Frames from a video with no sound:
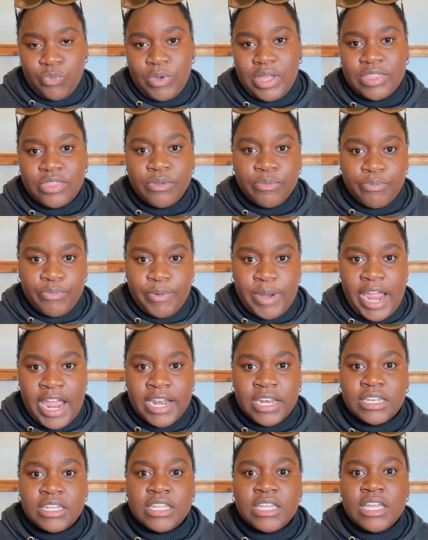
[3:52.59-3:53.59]
what the
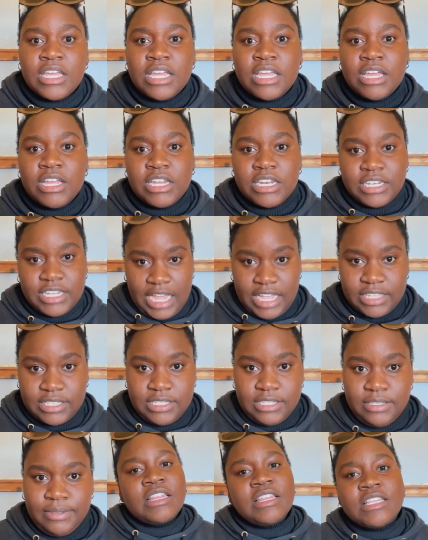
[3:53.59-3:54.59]
brand
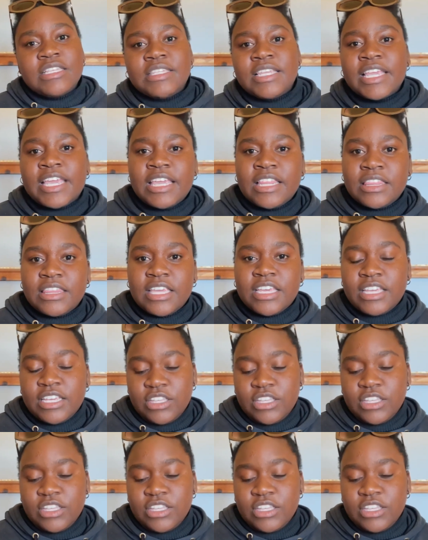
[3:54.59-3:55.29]
does. The second thing